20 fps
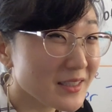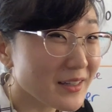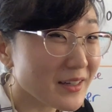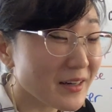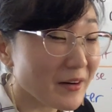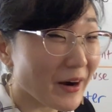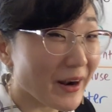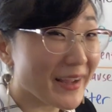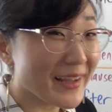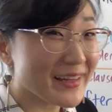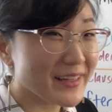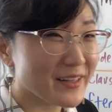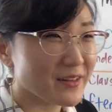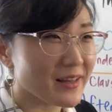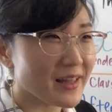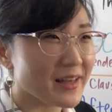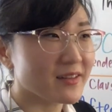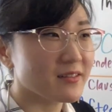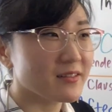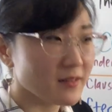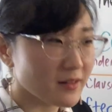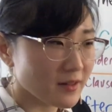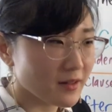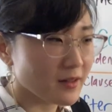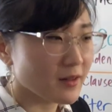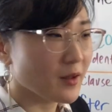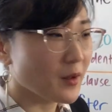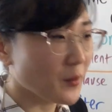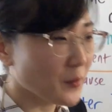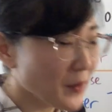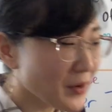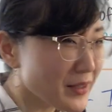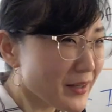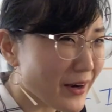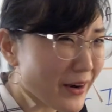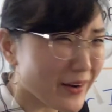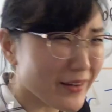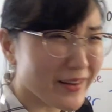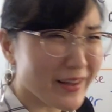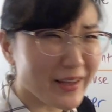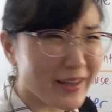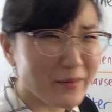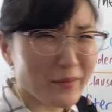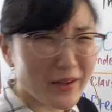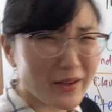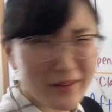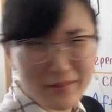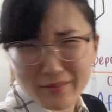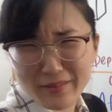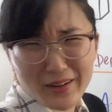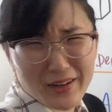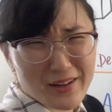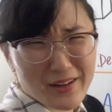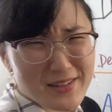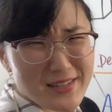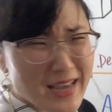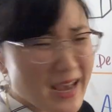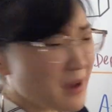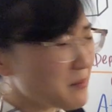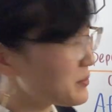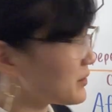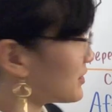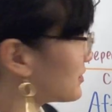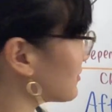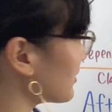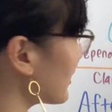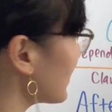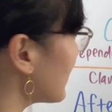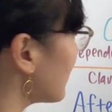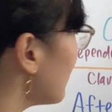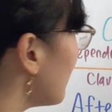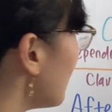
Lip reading: Right? You're like, what, Caroline? What else happened, right?